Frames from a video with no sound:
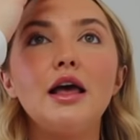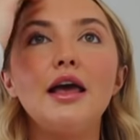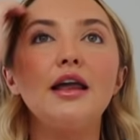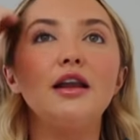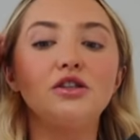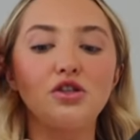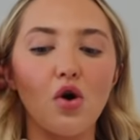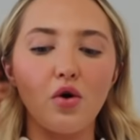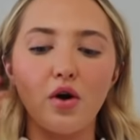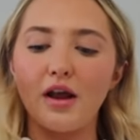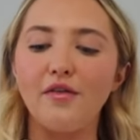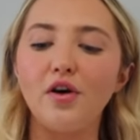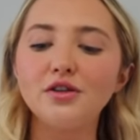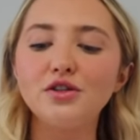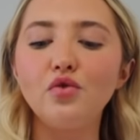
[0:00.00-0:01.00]
it is so good.
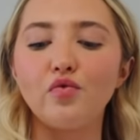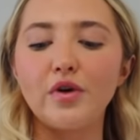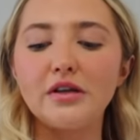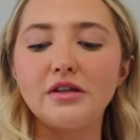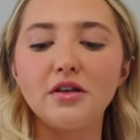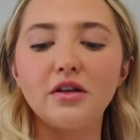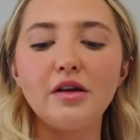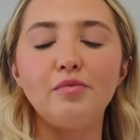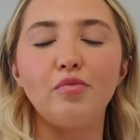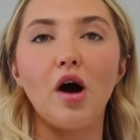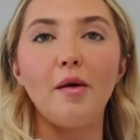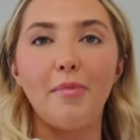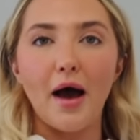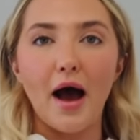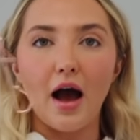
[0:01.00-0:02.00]
I've also recently
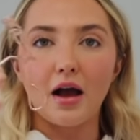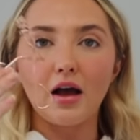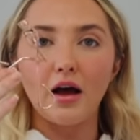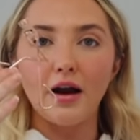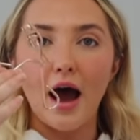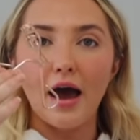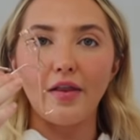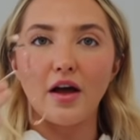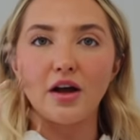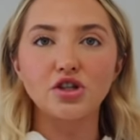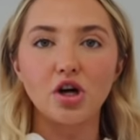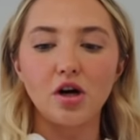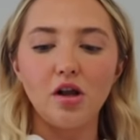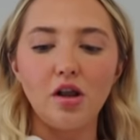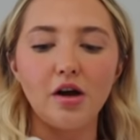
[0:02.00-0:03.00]
brought back an eyelash
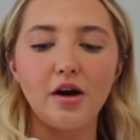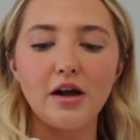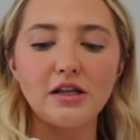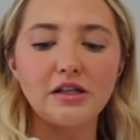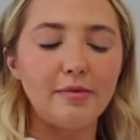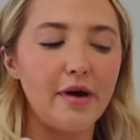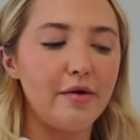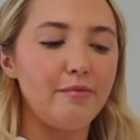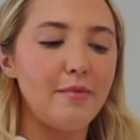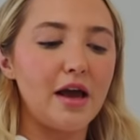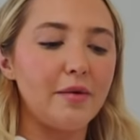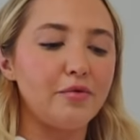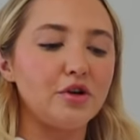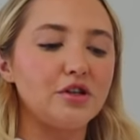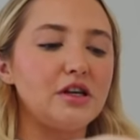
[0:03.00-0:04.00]
curler into my
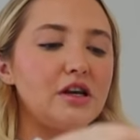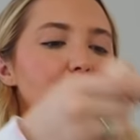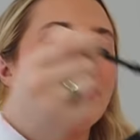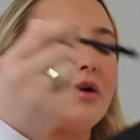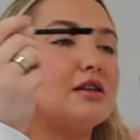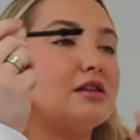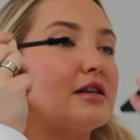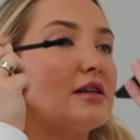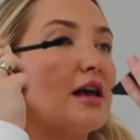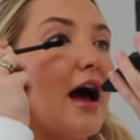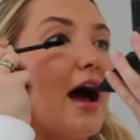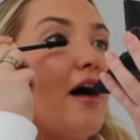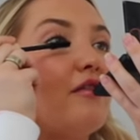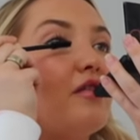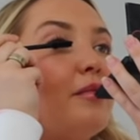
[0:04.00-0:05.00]
makeup routine because I just
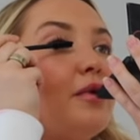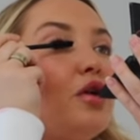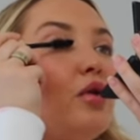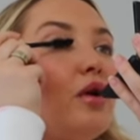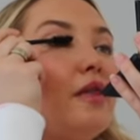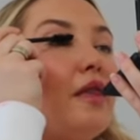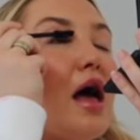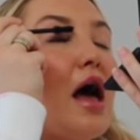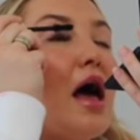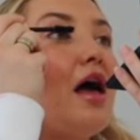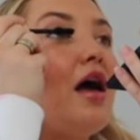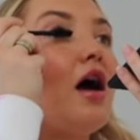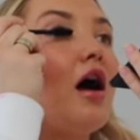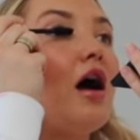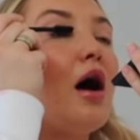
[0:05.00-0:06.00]
haven't been doing
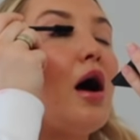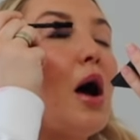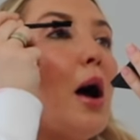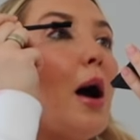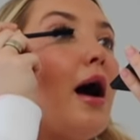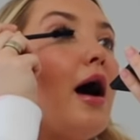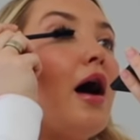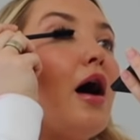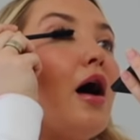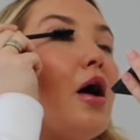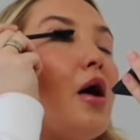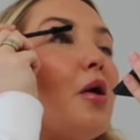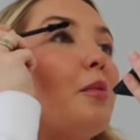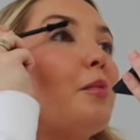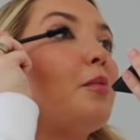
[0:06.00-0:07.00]
that.
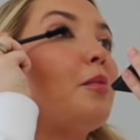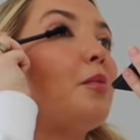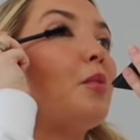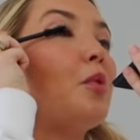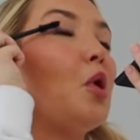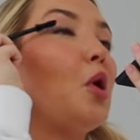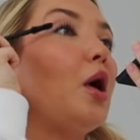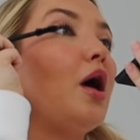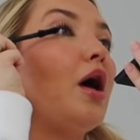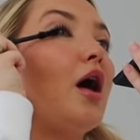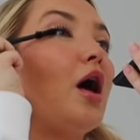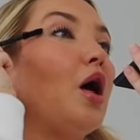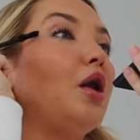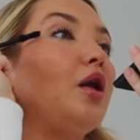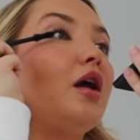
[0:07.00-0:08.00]
Um,
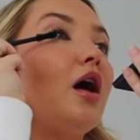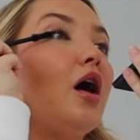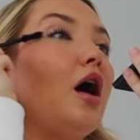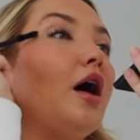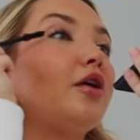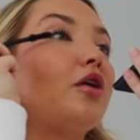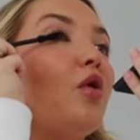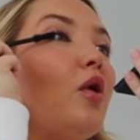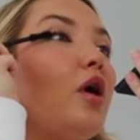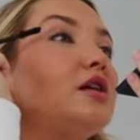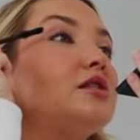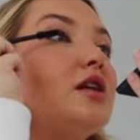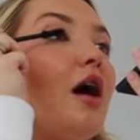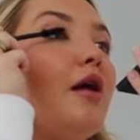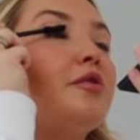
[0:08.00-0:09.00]
and yeah, I don't know why I
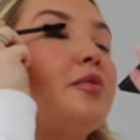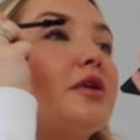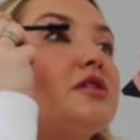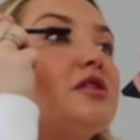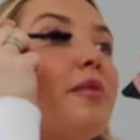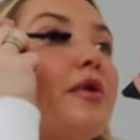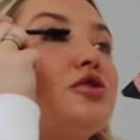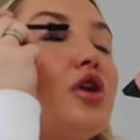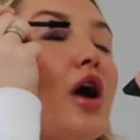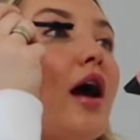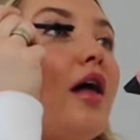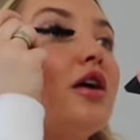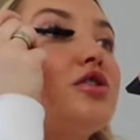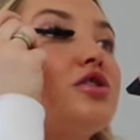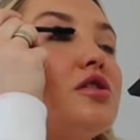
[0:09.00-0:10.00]
stopped because it makes your
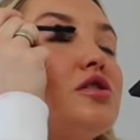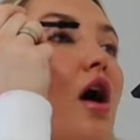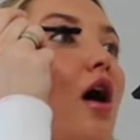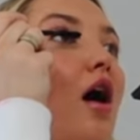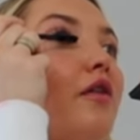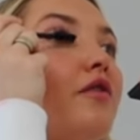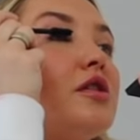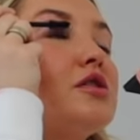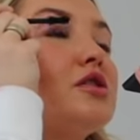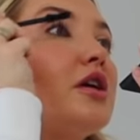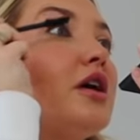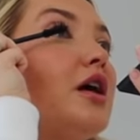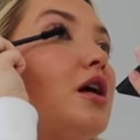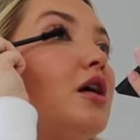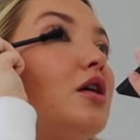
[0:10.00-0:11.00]
eyelashes
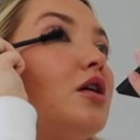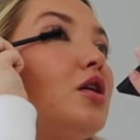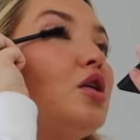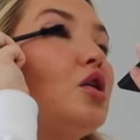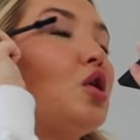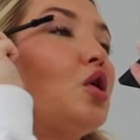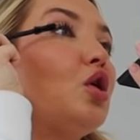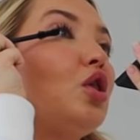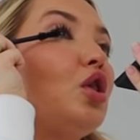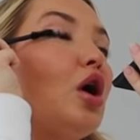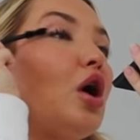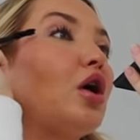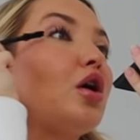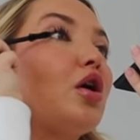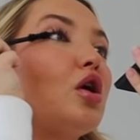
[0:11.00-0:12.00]
obviously
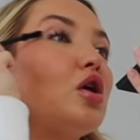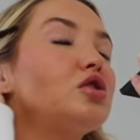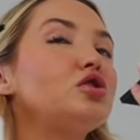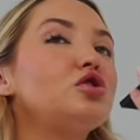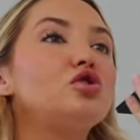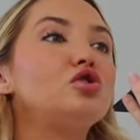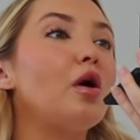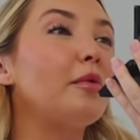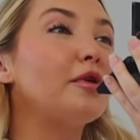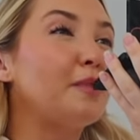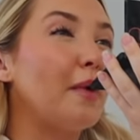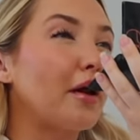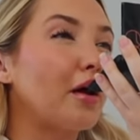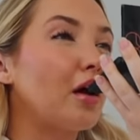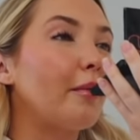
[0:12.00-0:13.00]
look so much
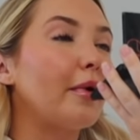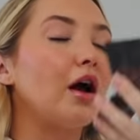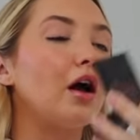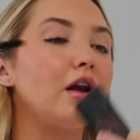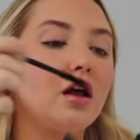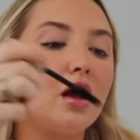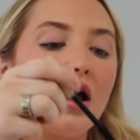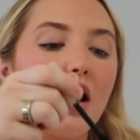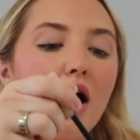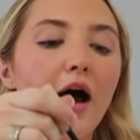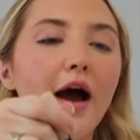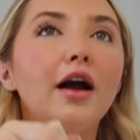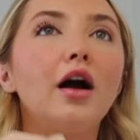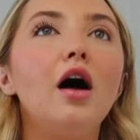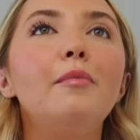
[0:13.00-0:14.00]
better. Oh my god.
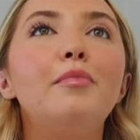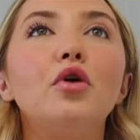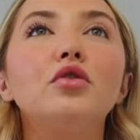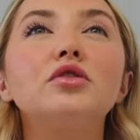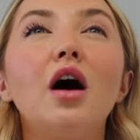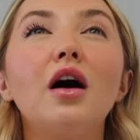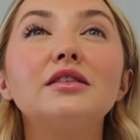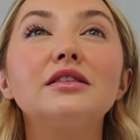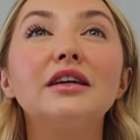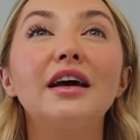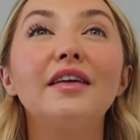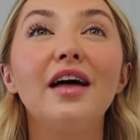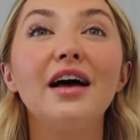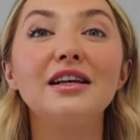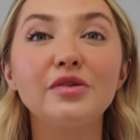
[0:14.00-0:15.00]
I got Botox
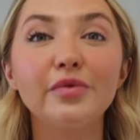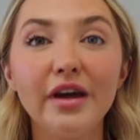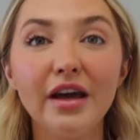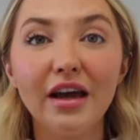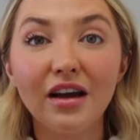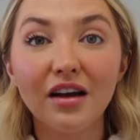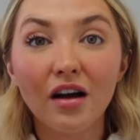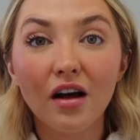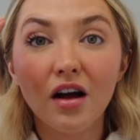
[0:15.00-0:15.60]
again last week.